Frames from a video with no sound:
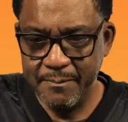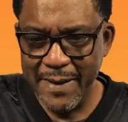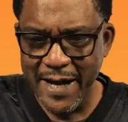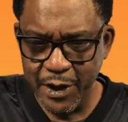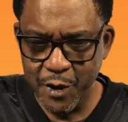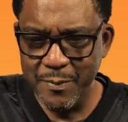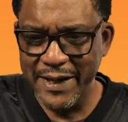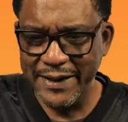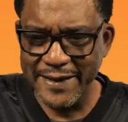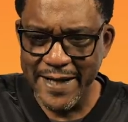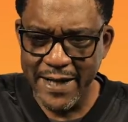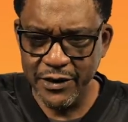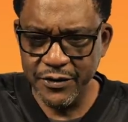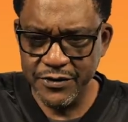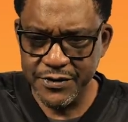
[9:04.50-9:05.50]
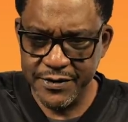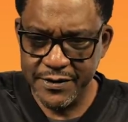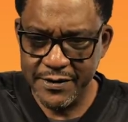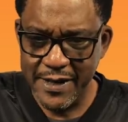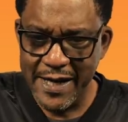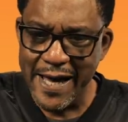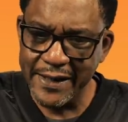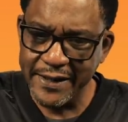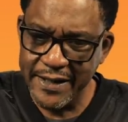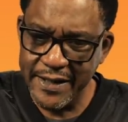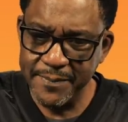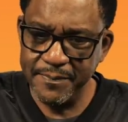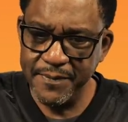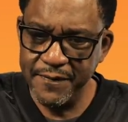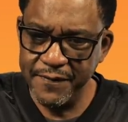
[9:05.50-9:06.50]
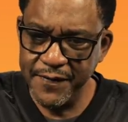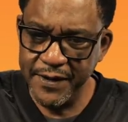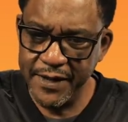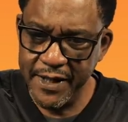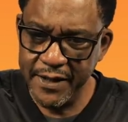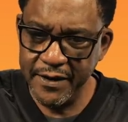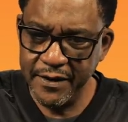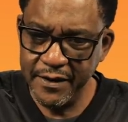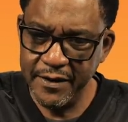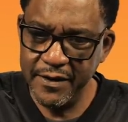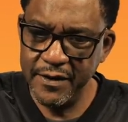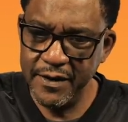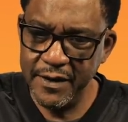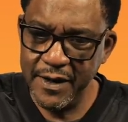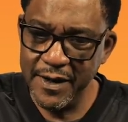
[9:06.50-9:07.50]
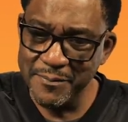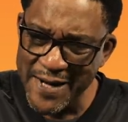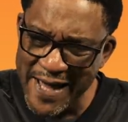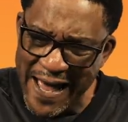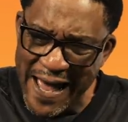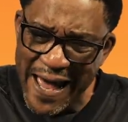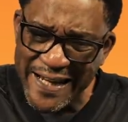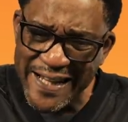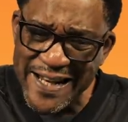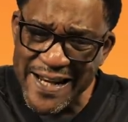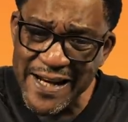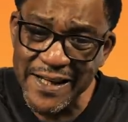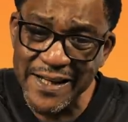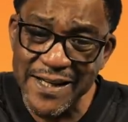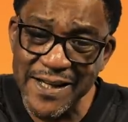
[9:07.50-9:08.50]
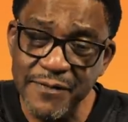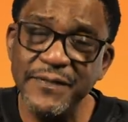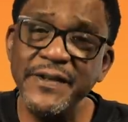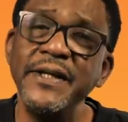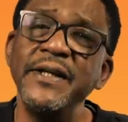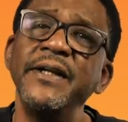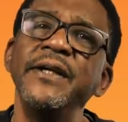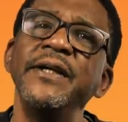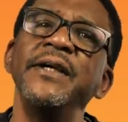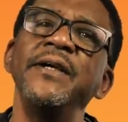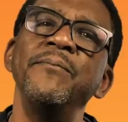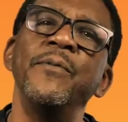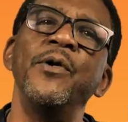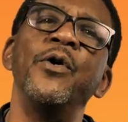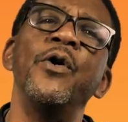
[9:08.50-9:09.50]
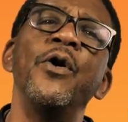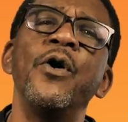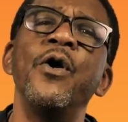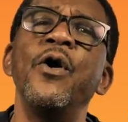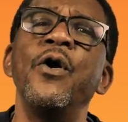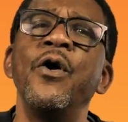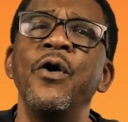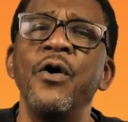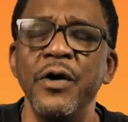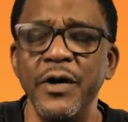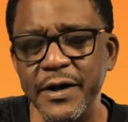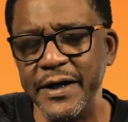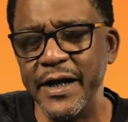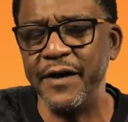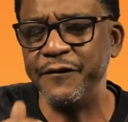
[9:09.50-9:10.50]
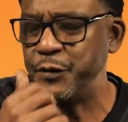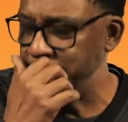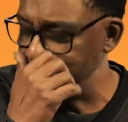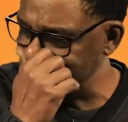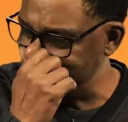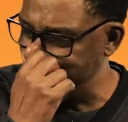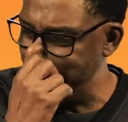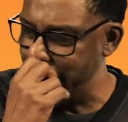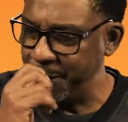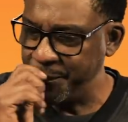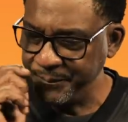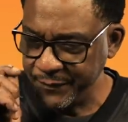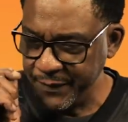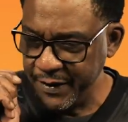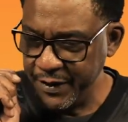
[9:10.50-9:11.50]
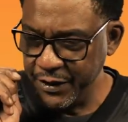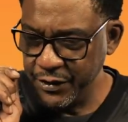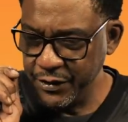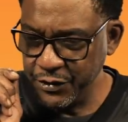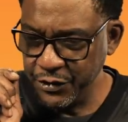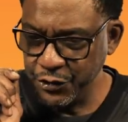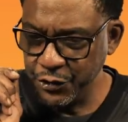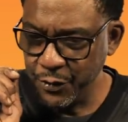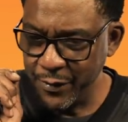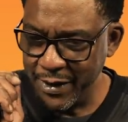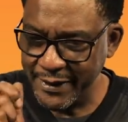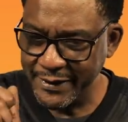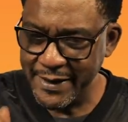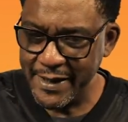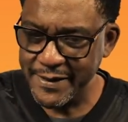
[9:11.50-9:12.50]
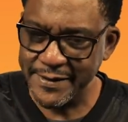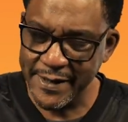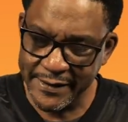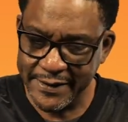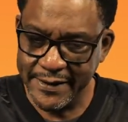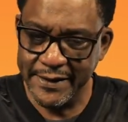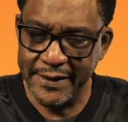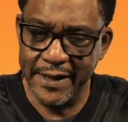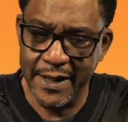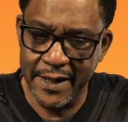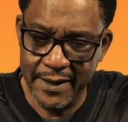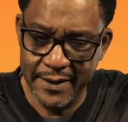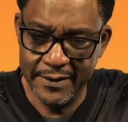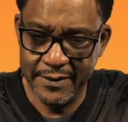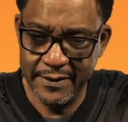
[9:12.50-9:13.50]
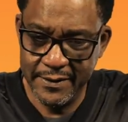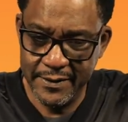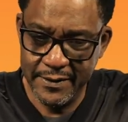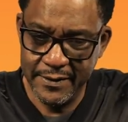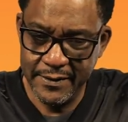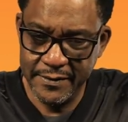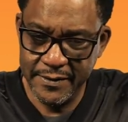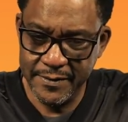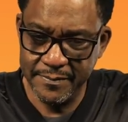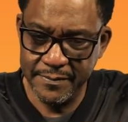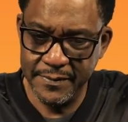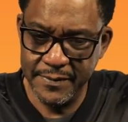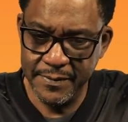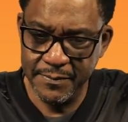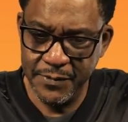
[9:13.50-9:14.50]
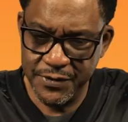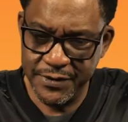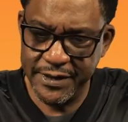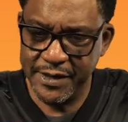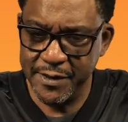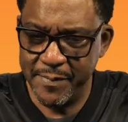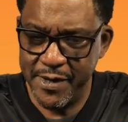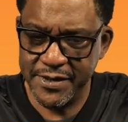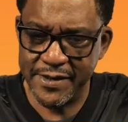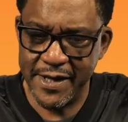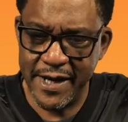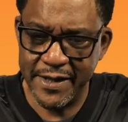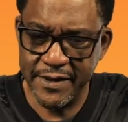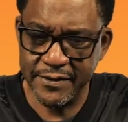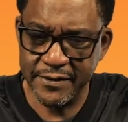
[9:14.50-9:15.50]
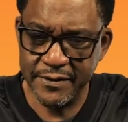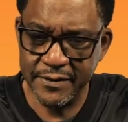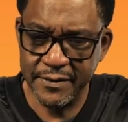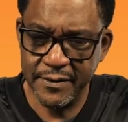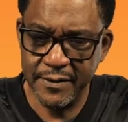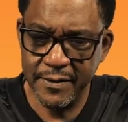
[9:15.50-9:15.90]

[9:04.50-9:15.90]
Michael McDonald's, I Keep Forgetting I'm Not in Love Anymore. Now, if you look that up, you'll recognize that the music in the bass line is